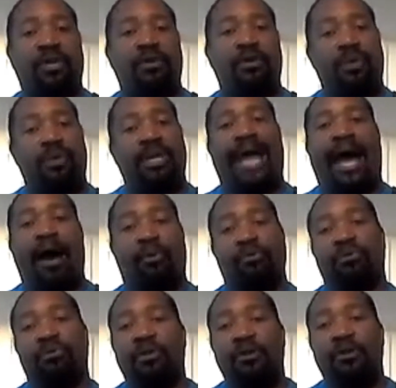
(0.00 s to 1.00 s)
figure it
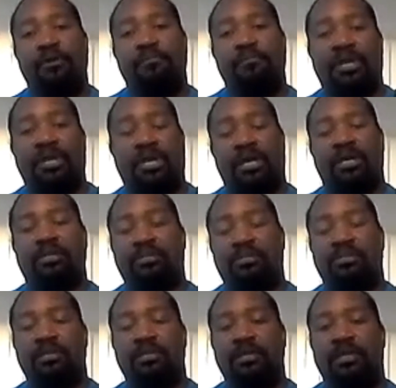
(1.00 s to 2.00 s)
out
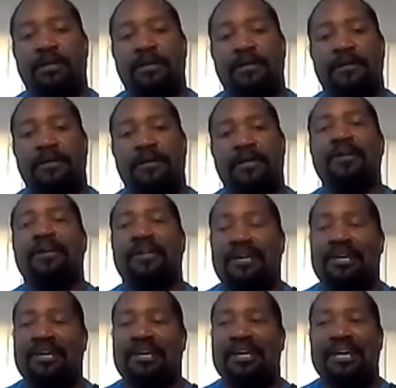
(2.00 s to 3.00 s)
because
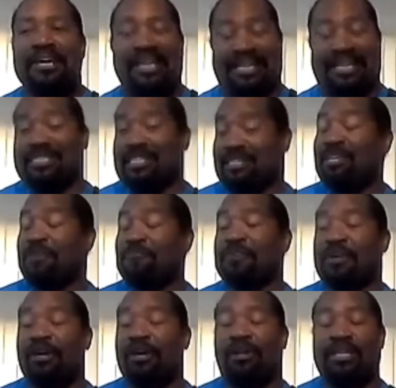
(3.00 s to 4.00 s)
it's
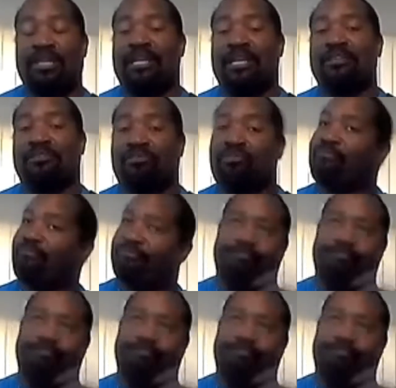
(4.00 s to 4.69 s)
difficult. And